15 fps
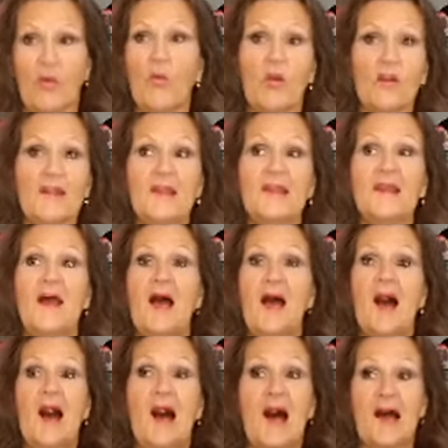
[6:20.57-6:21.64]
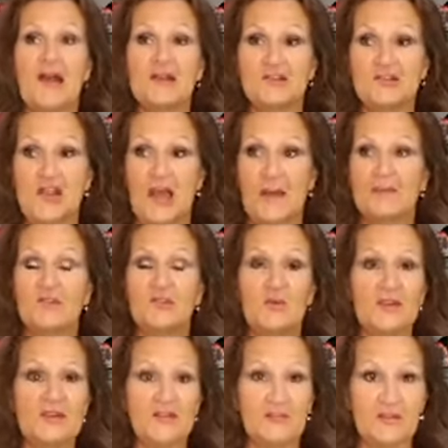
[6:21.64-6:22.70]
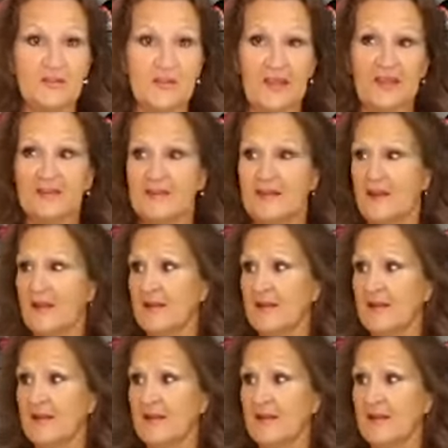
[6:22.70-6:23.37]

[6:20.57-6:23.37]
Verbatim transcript: working odd jobs, doing different things.